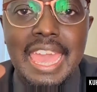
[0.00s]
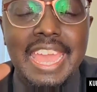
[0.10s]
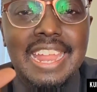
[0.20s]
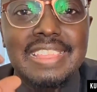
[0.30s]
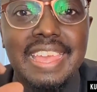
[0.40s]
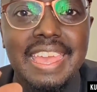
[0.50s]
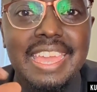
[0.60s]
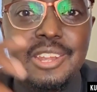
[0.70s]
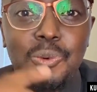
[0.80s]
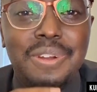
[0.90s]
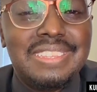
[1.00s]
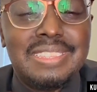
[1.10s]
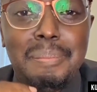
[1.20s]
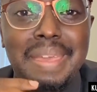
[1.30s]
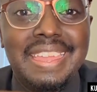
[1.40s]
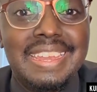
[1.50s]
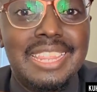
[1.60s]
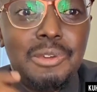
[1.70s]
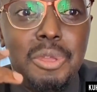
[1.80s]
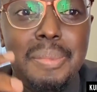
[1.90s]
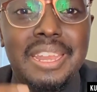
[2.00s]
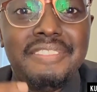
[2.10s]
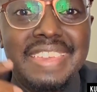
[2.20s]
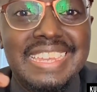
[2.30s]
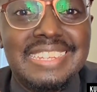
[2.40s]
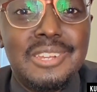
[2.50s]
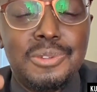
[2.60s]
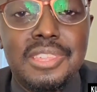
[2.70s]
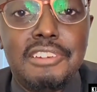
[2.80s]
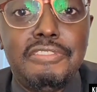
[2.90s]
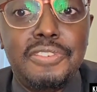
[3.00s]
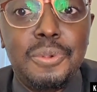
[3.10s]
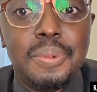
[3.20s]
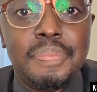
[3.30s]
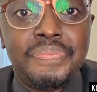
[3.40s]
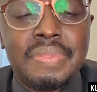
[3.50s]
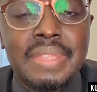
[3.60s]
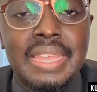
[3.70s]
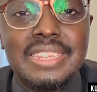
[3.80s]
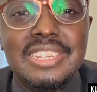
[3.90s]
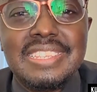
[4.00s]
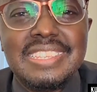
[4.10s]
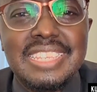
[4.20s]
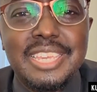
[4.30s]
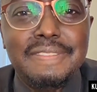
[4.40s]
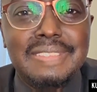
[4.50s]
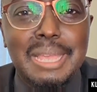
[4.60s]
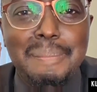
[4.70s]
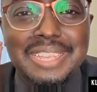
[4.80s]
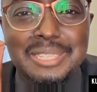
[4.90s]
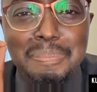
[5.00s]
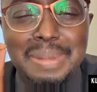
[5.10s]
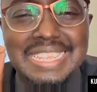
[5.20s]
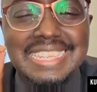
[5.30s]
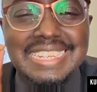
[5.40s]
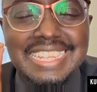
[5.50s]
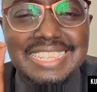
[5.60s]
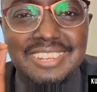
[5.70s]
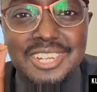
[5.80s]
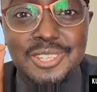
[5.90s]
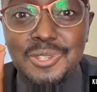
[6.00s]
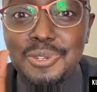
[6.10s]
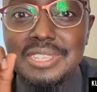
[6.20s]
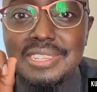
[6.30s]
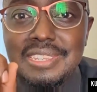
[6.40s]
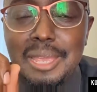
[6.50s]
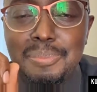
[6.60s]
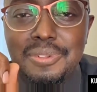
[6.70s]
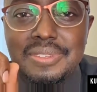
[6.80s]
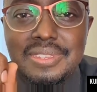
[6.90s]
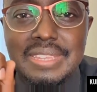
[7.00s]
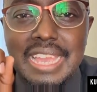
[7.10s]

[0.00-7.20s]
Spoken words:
And at the end, once the men and the women have eaten to their full, Jesus gives some explicit instructions to his disciples.